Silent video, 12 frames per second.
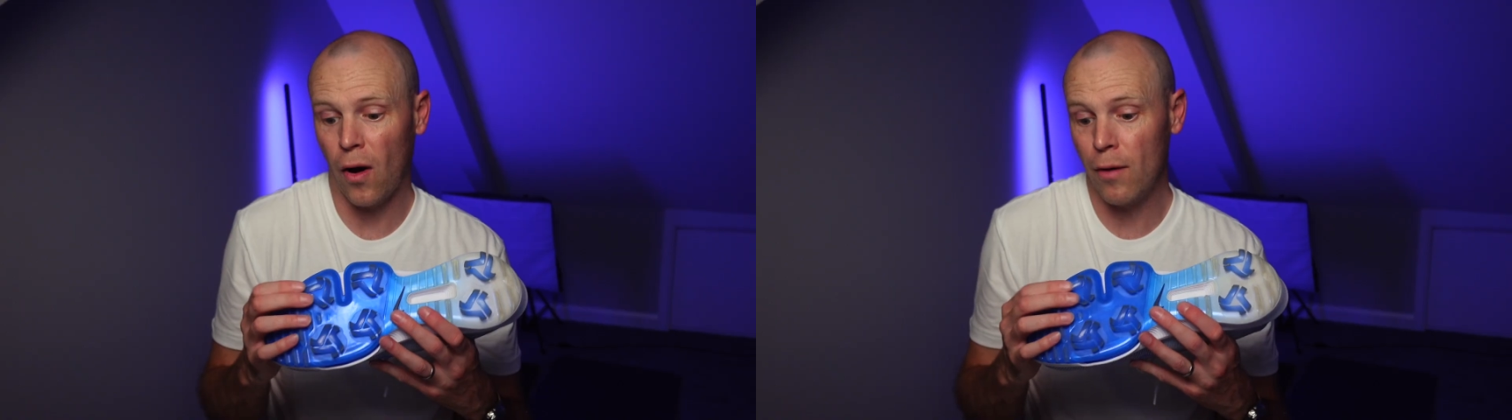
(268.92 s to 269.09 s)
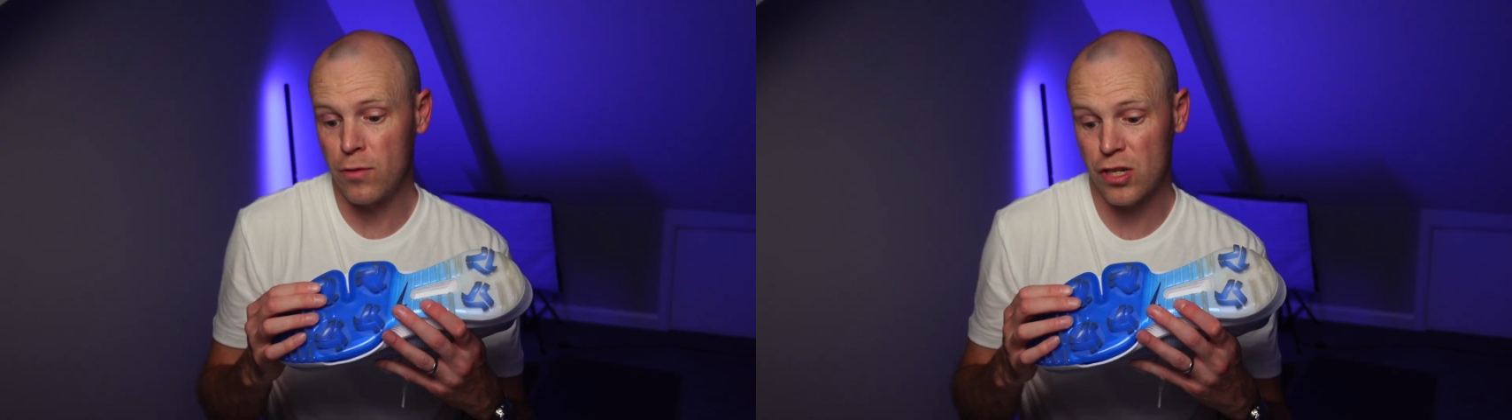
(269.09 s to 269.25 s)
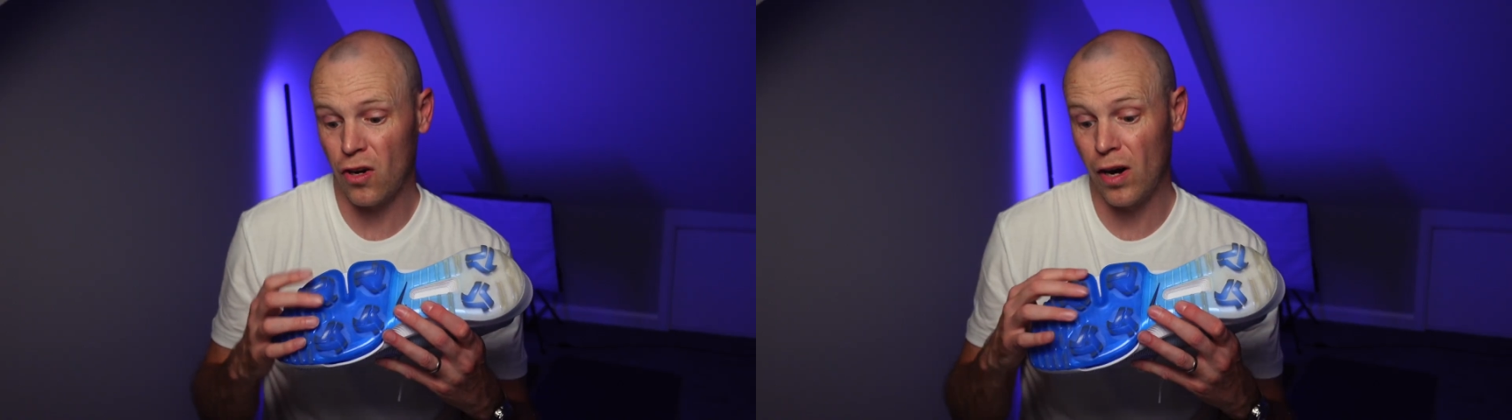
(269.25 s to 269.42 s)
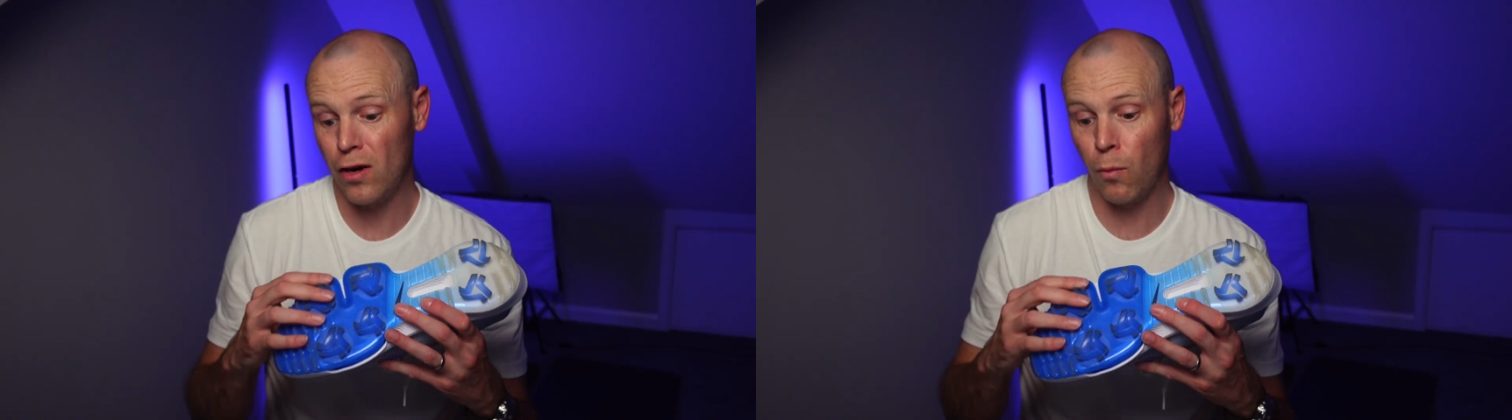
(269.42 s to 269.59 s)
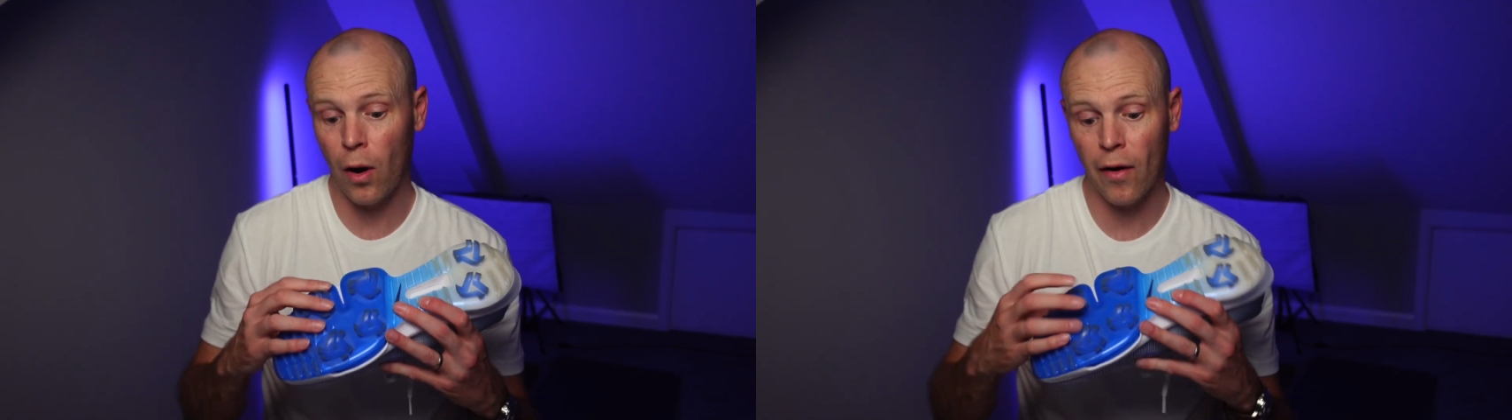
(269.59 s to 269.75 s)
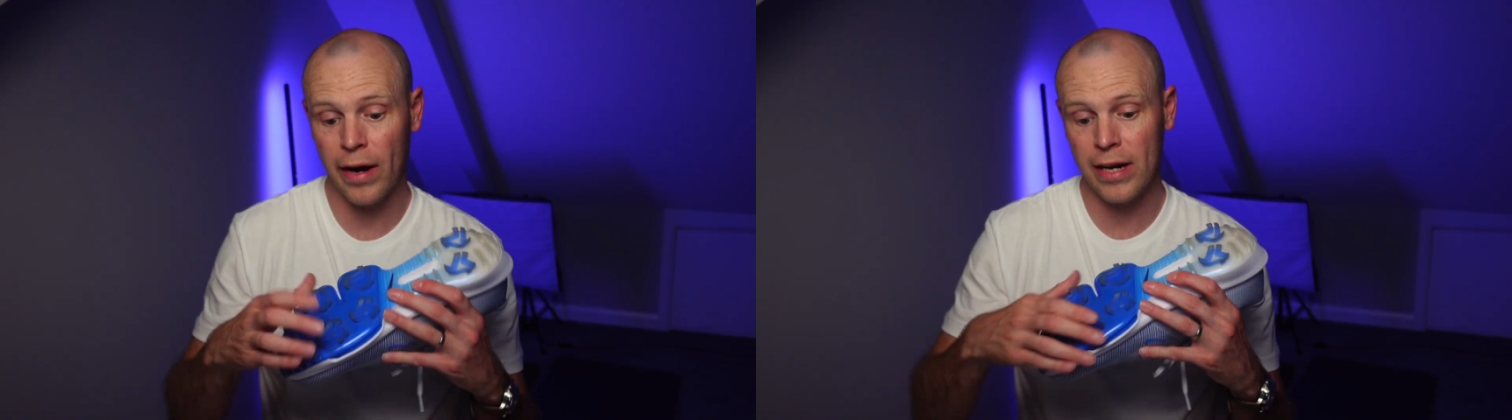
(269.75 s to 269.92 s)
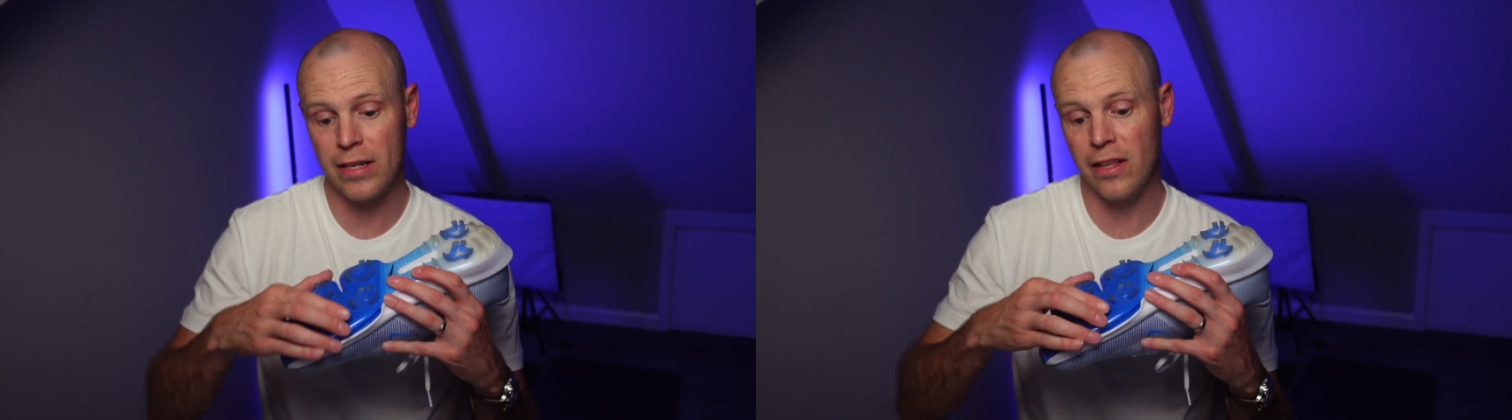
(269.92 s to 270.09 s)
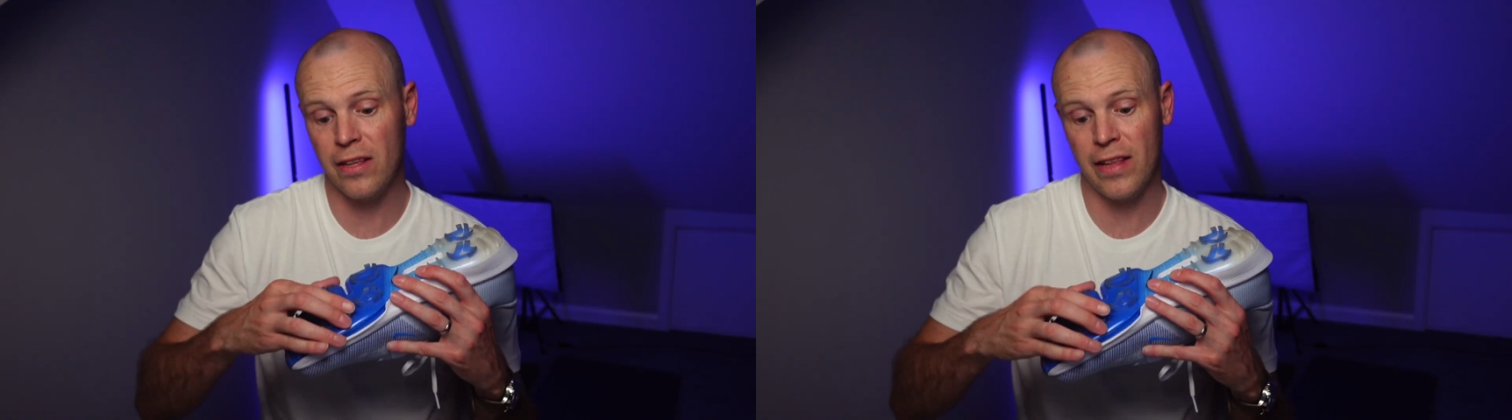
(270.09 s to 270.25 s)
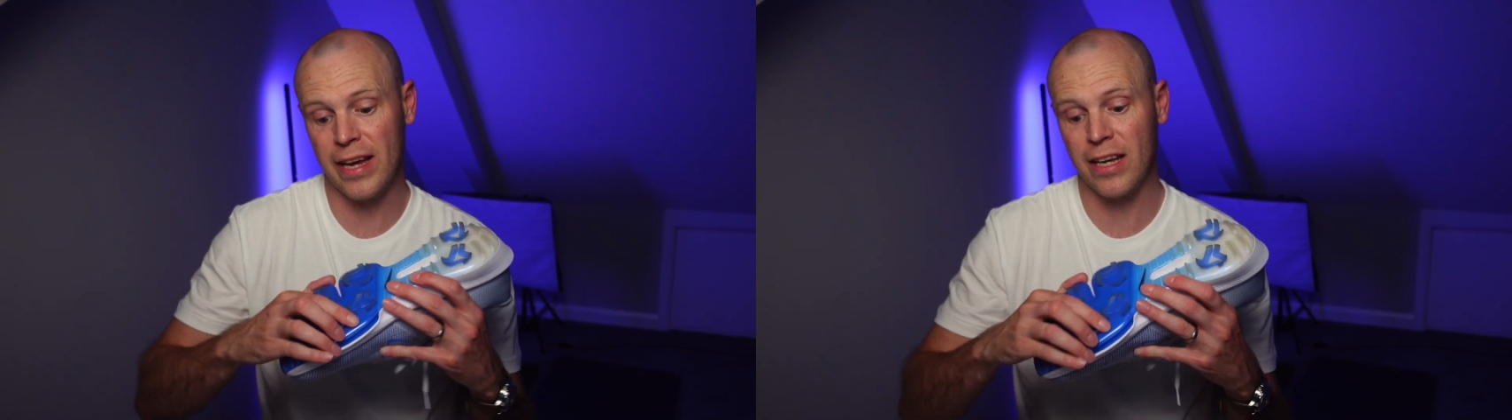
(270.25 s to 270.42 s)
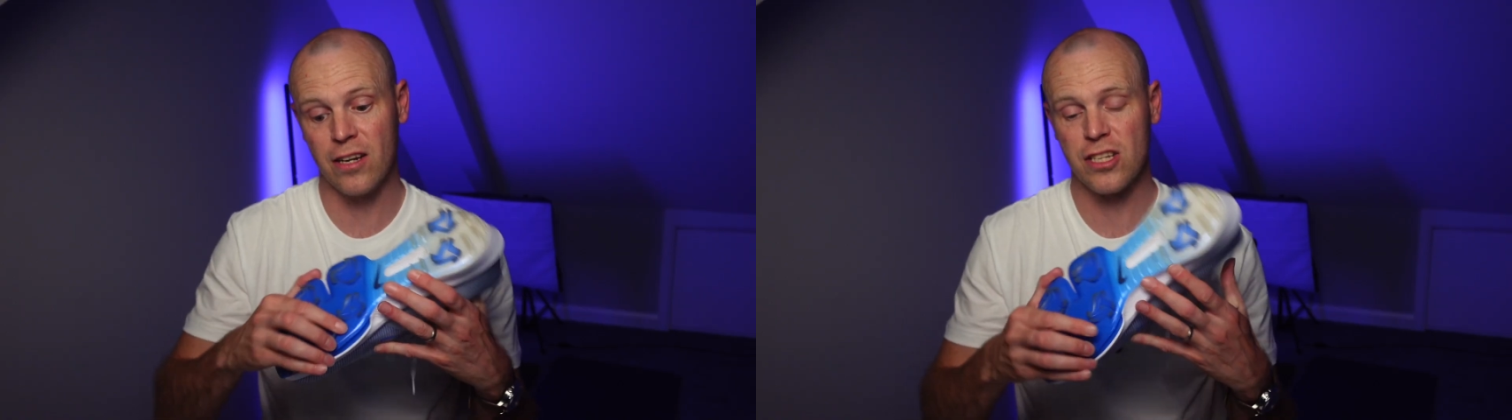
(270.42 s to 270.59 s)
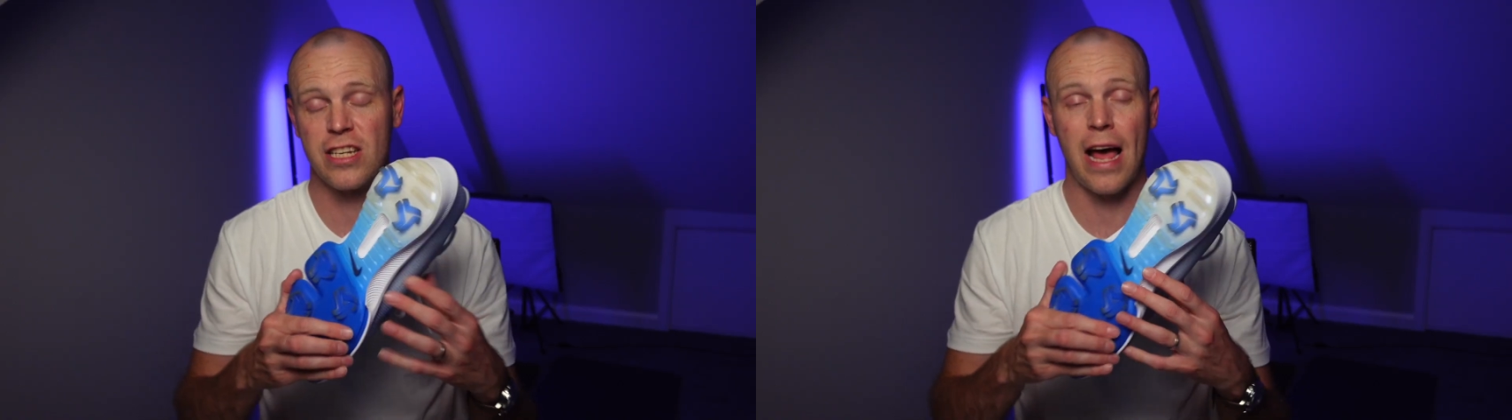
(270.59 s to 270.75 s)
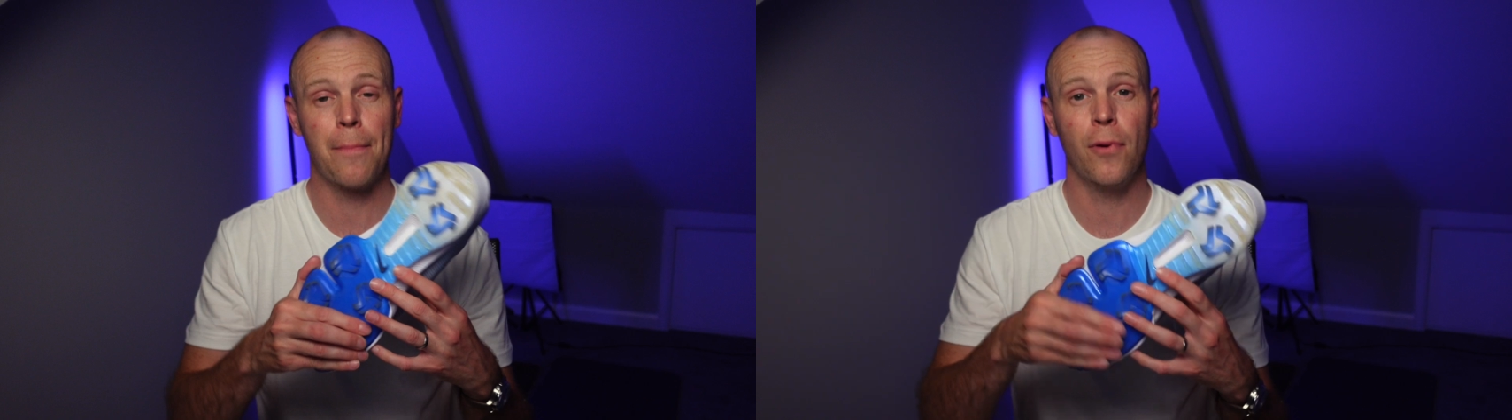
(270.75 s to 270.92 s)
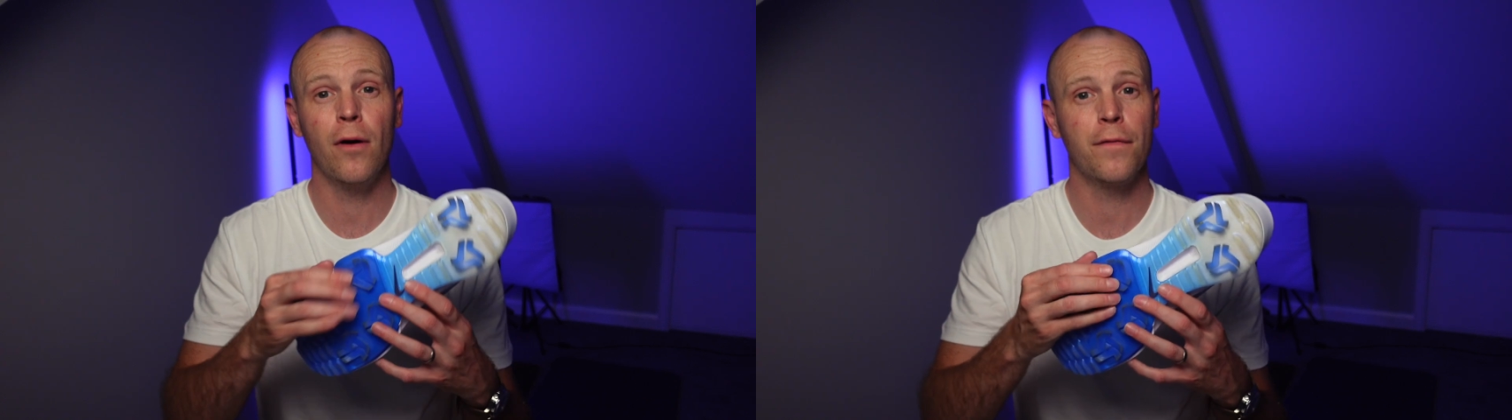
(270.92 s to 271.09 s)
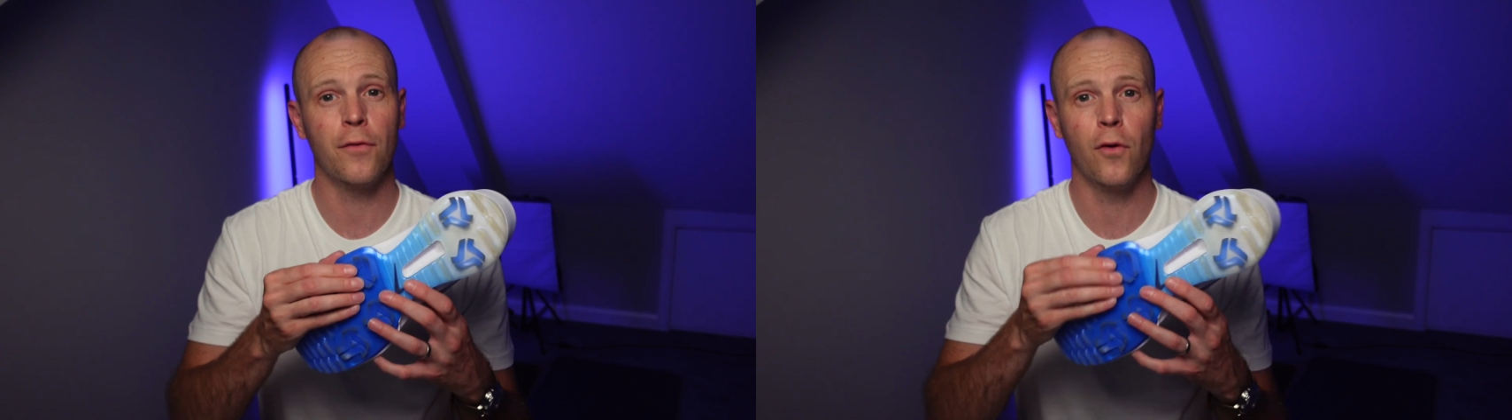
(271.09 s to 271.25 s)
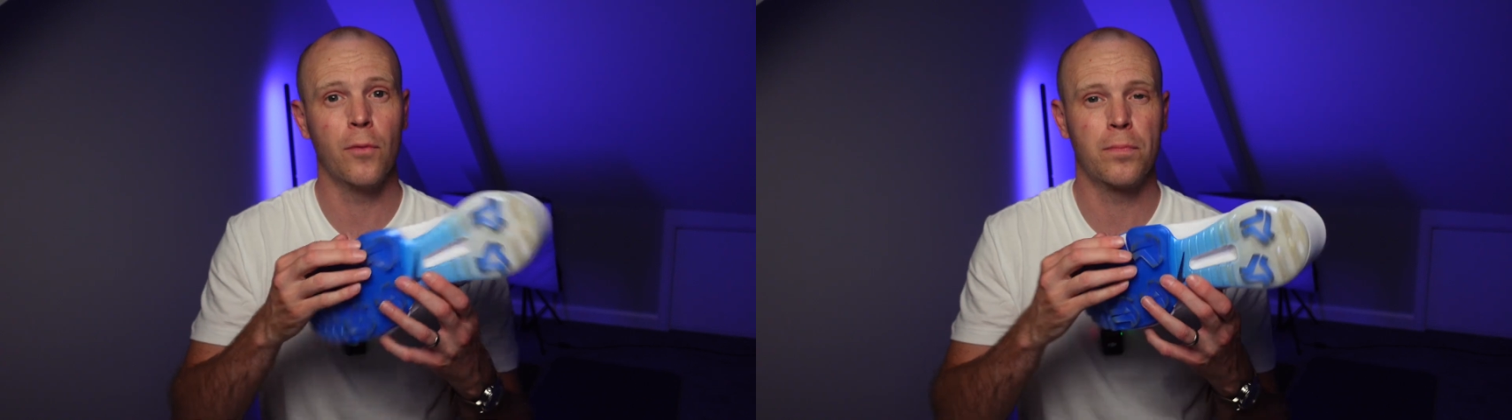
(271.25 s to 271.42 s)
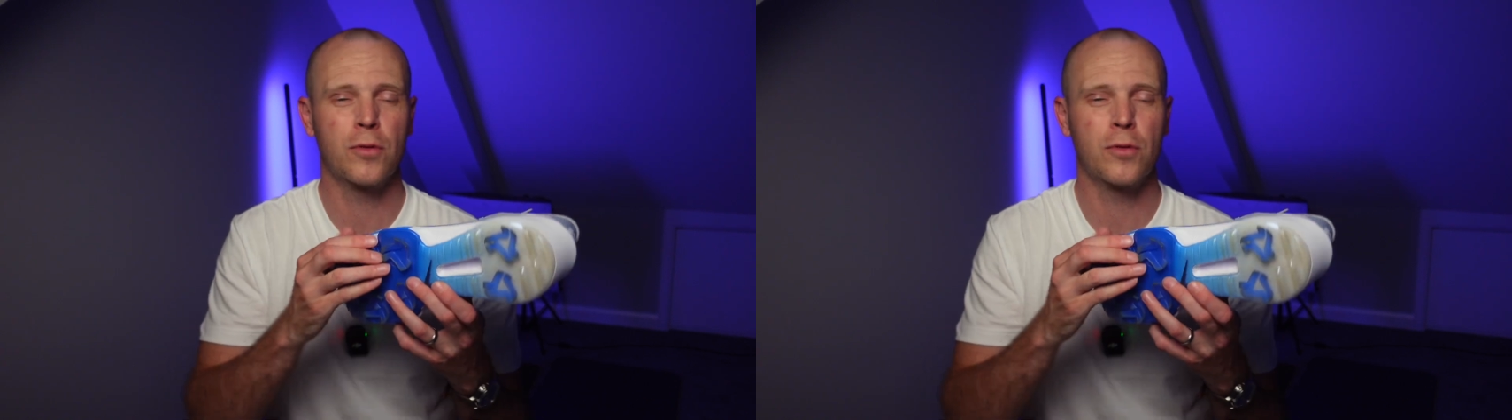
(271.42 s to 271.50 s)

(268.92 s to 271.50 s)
I was kind of worried that they're going to snap off or